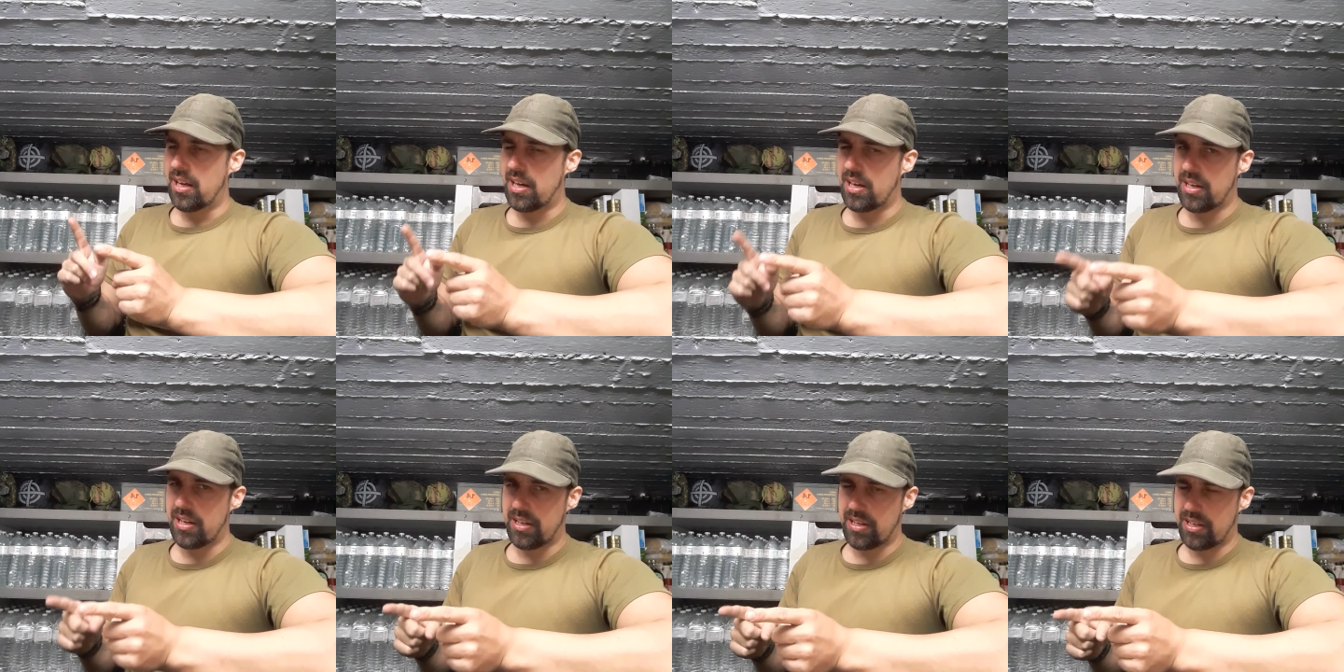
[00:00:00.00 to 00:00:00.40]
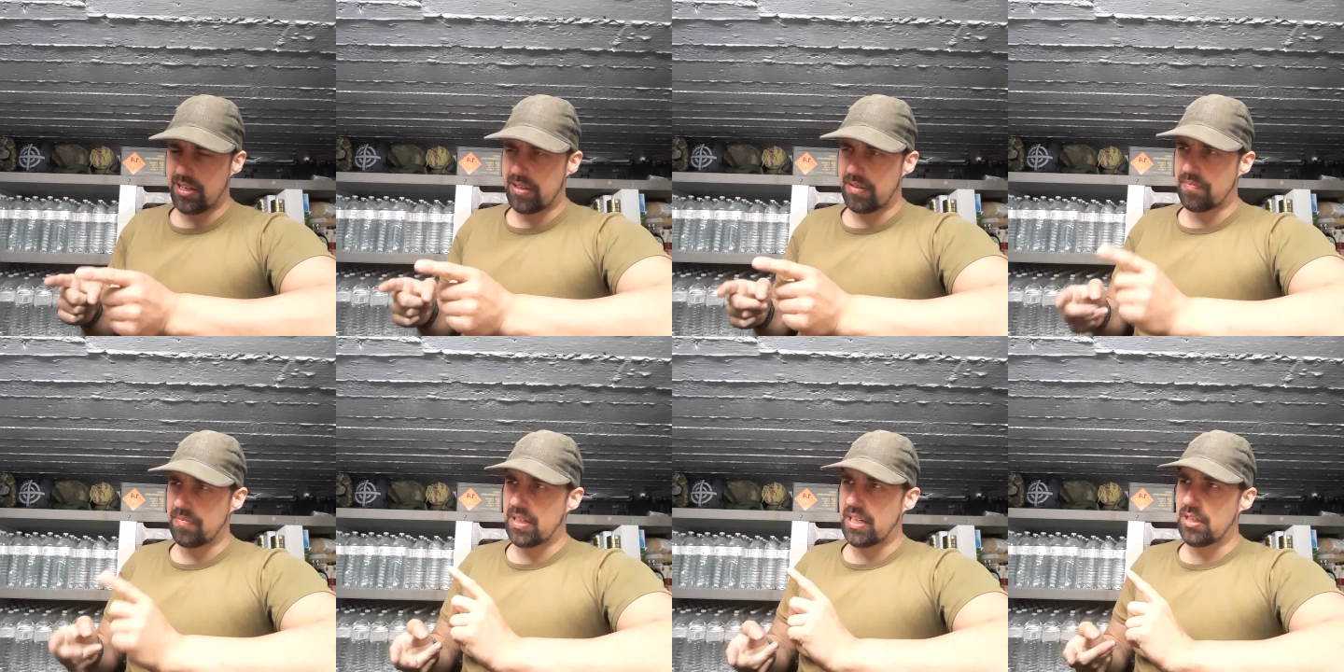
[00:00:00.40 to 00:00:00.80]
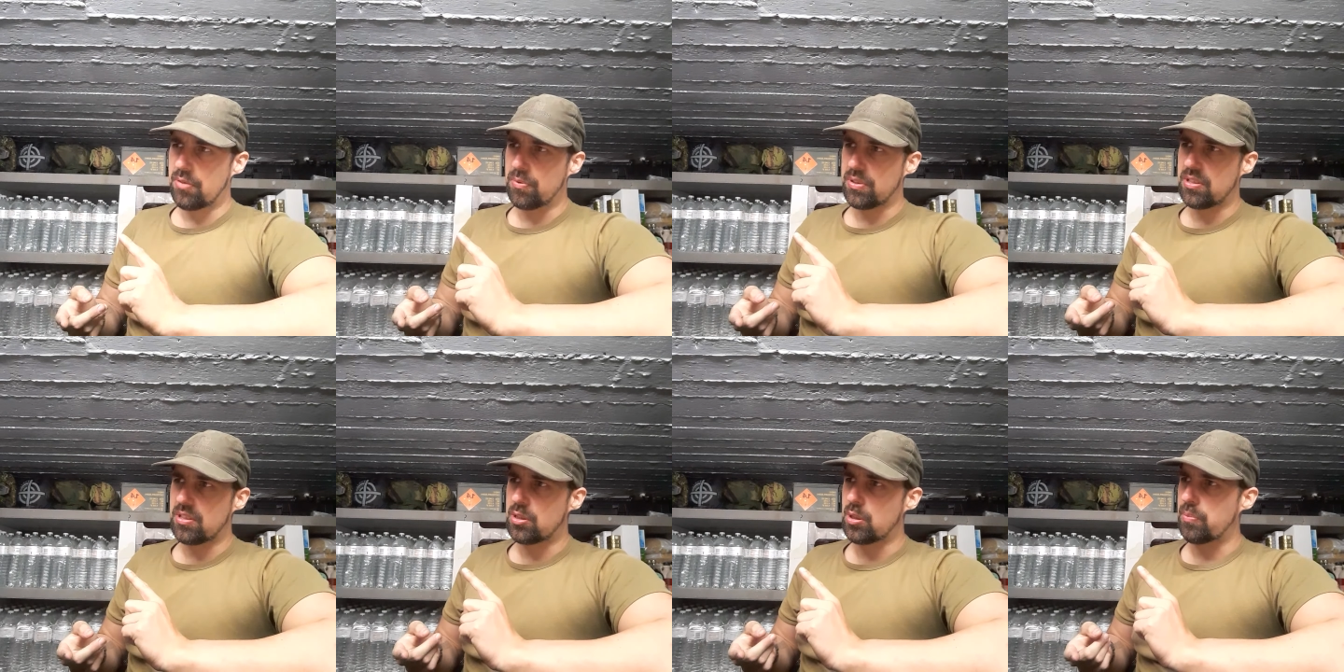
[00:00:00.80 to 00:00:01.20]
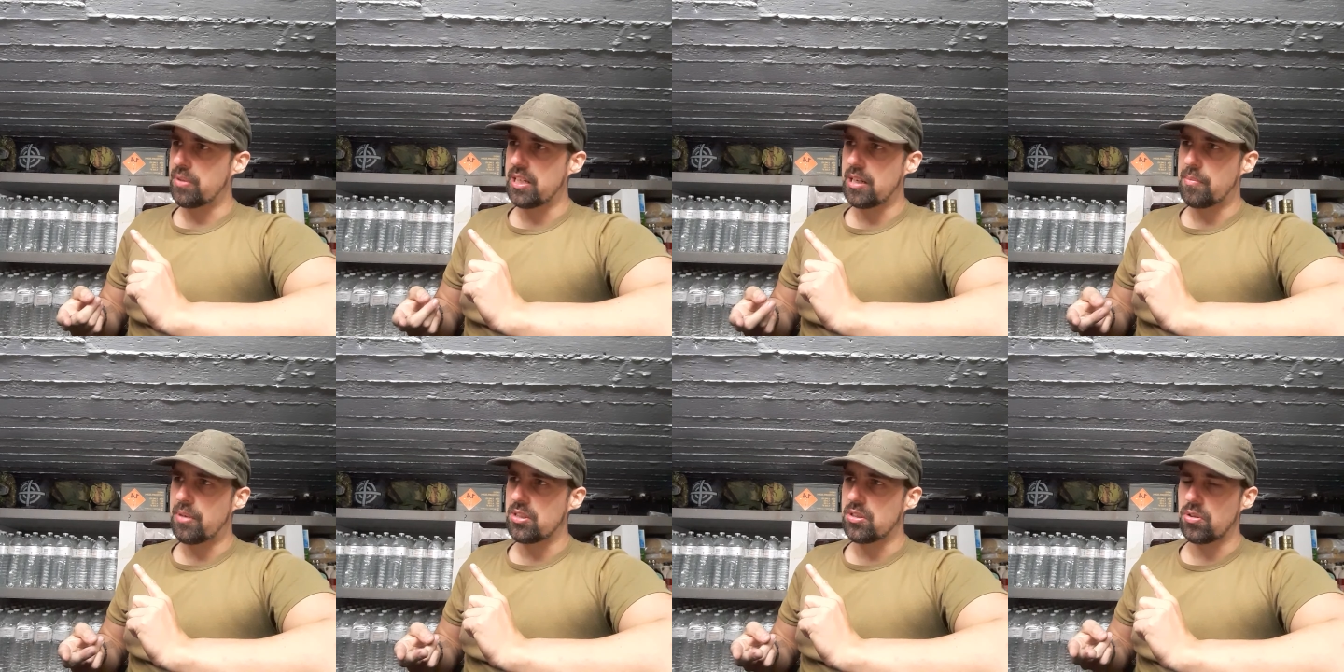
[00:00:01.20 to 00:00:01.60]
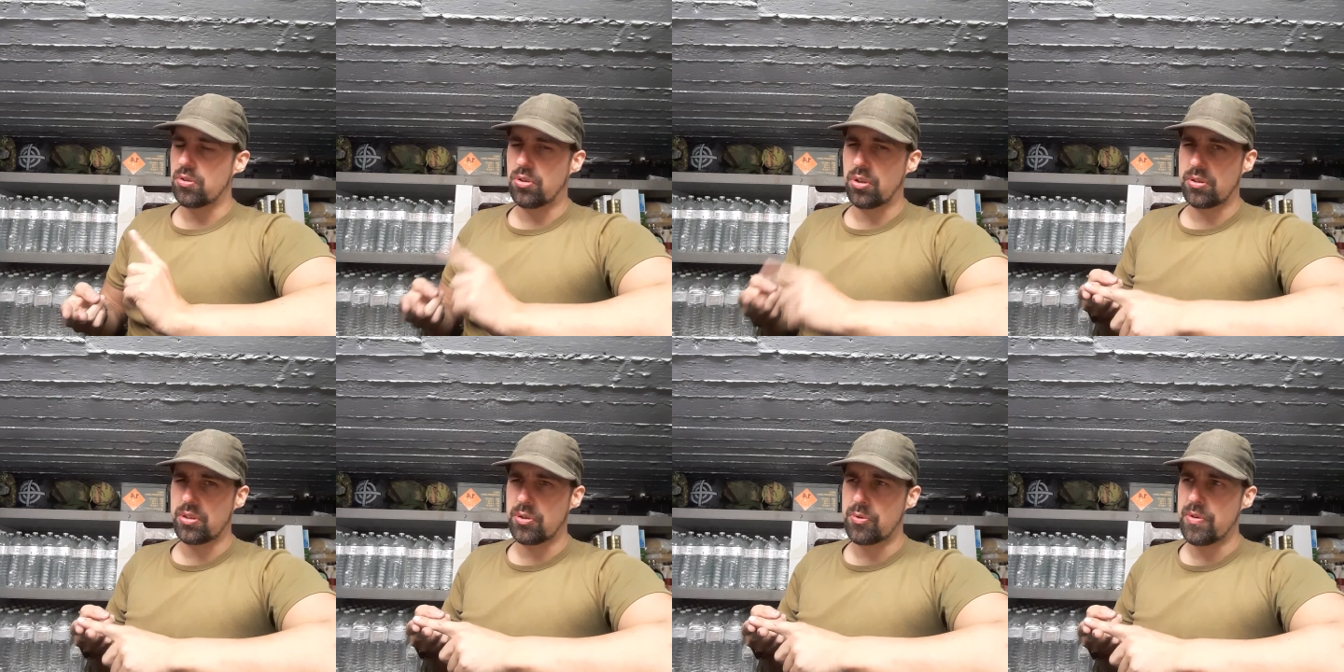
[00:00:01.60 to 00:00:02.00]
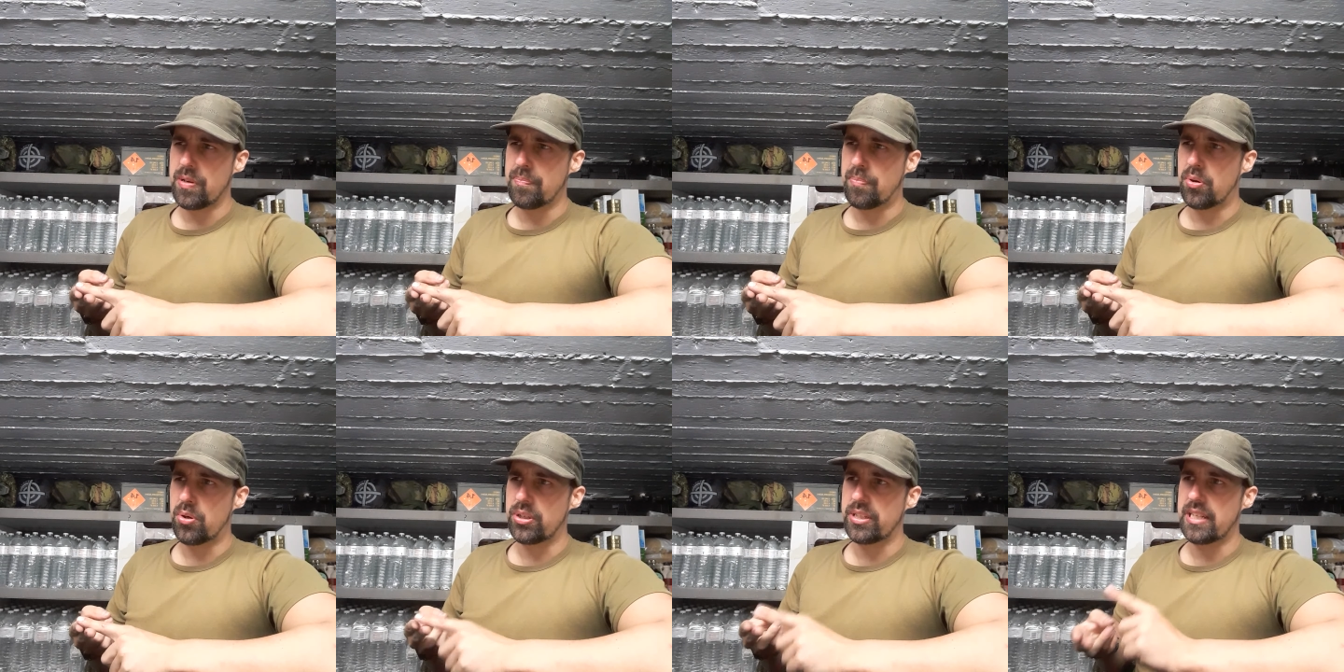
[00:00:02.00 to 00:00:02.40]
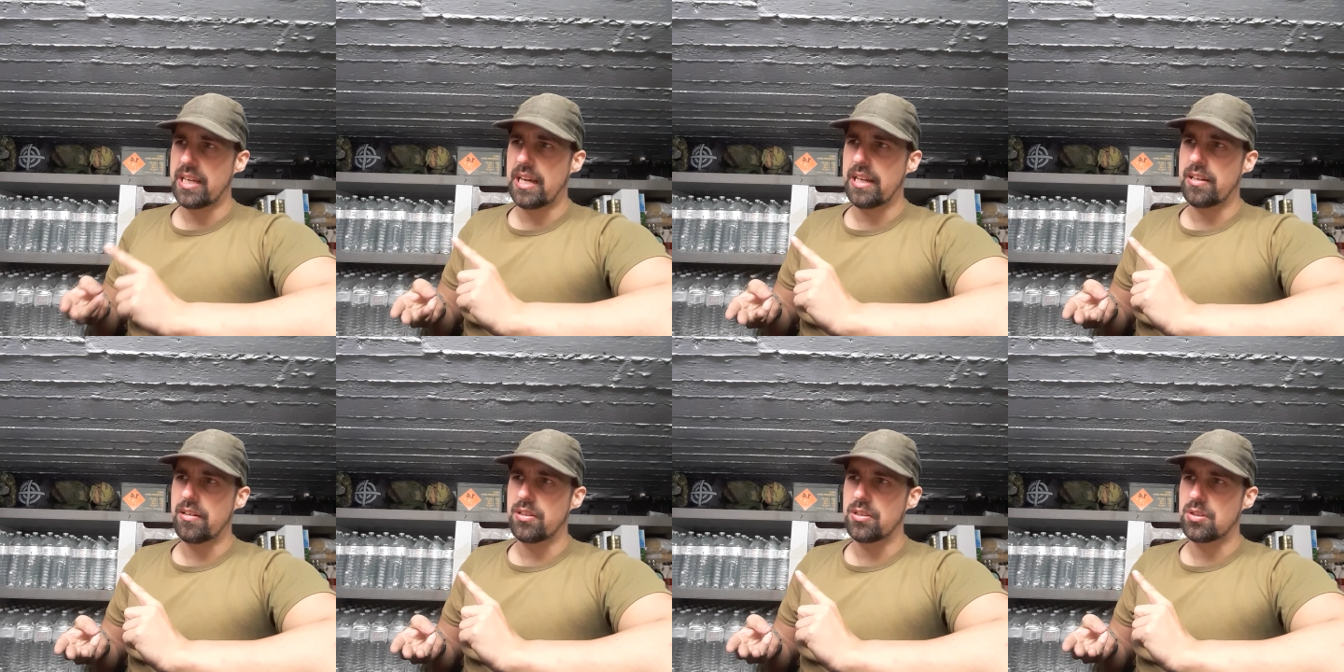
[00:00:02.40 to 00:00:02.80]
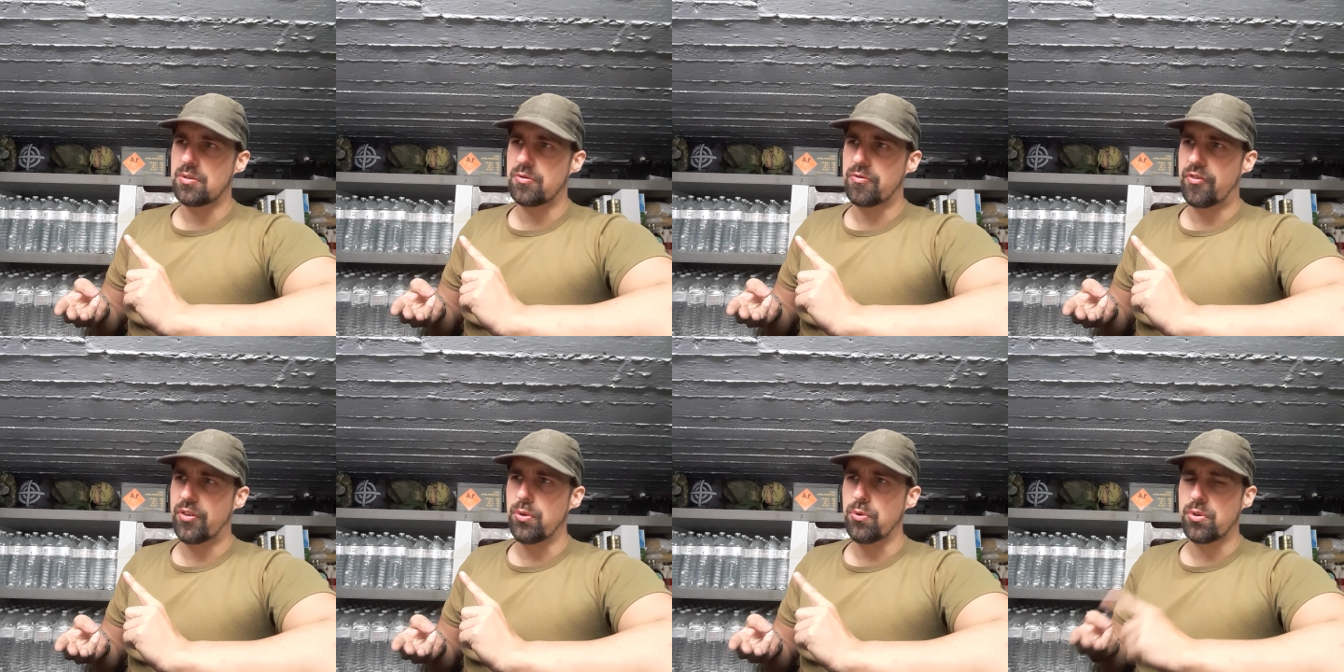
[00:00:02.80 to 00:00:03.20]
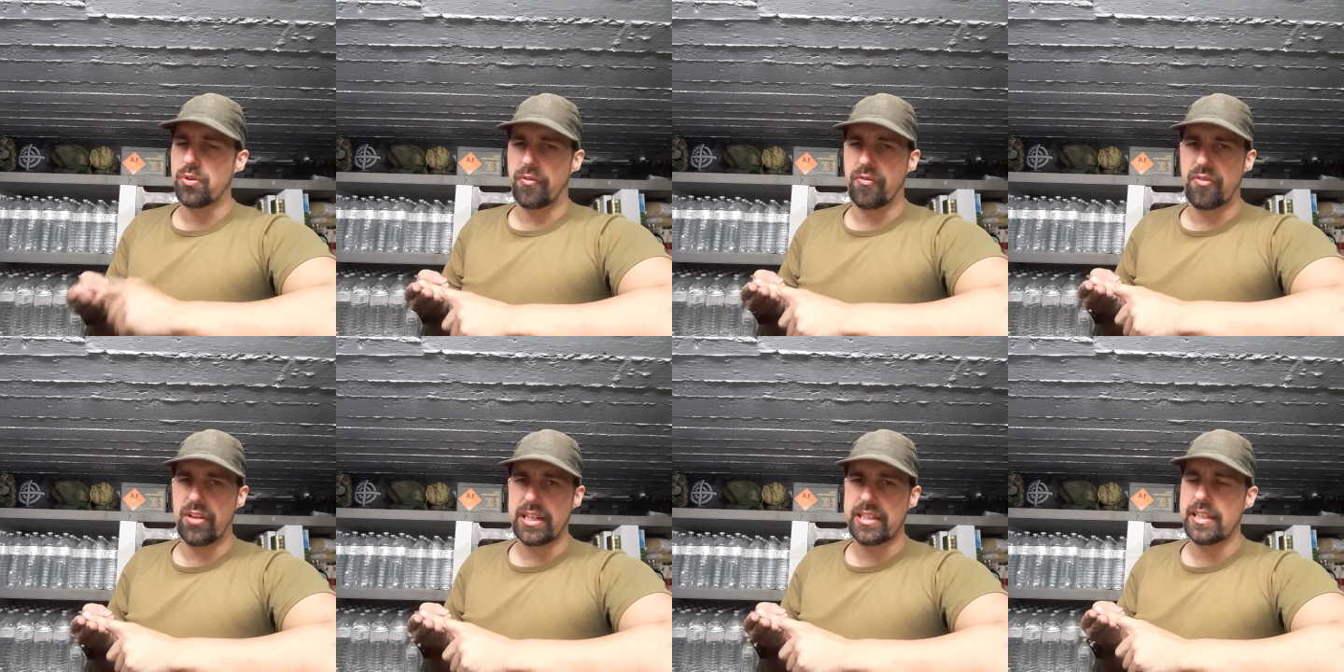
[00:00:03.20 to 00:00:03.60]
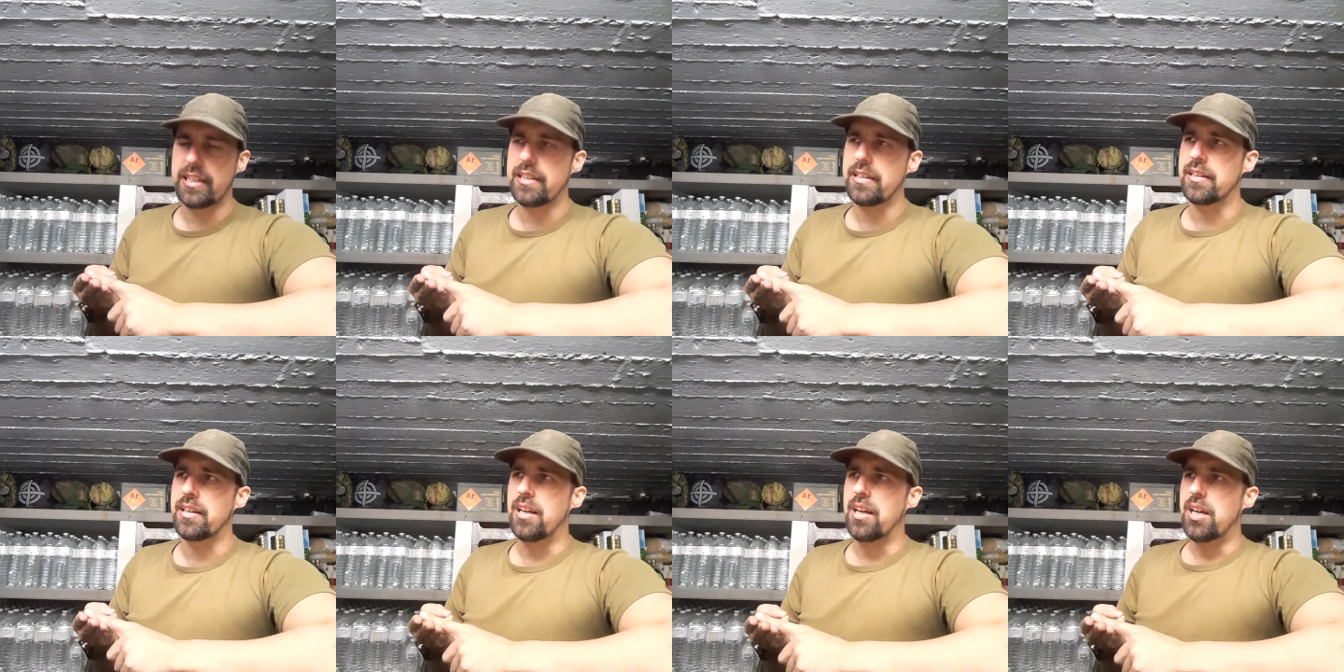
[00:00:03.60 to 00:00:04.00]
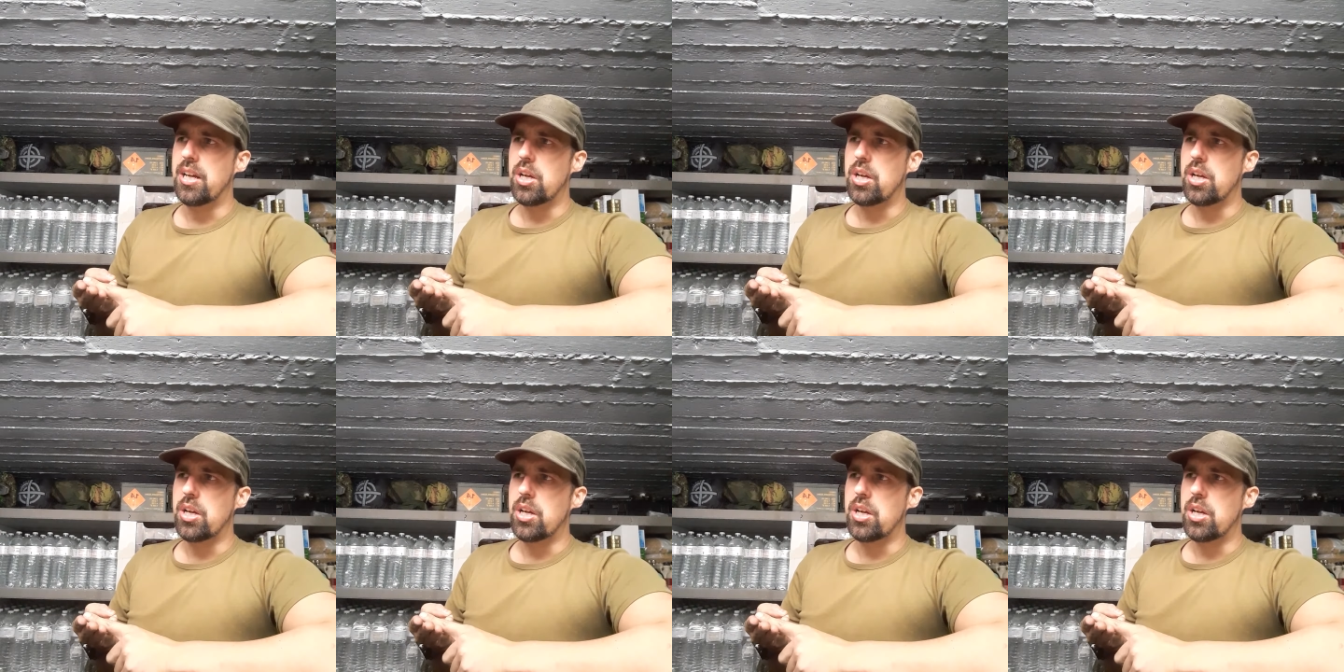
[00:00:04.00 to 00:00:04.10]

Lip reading: it was something about the doctor's report and a few conflicting